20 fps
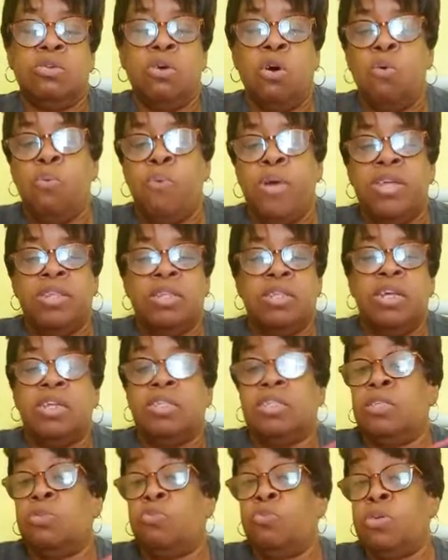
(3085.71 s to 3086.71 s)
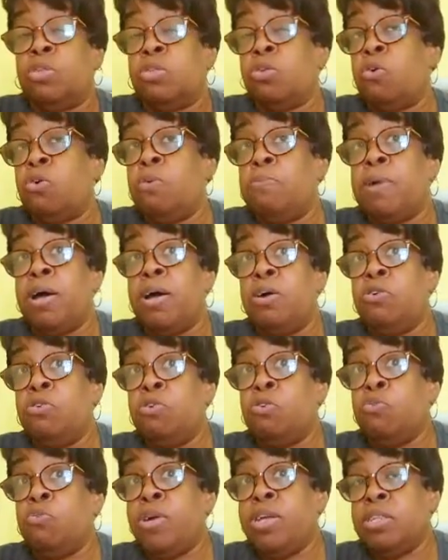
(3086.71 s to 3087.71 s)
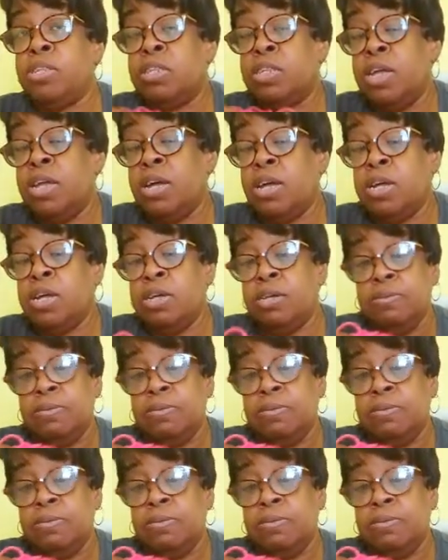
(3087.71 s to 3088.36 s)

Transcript: on Wednesdays is what's on my hook Wednesday.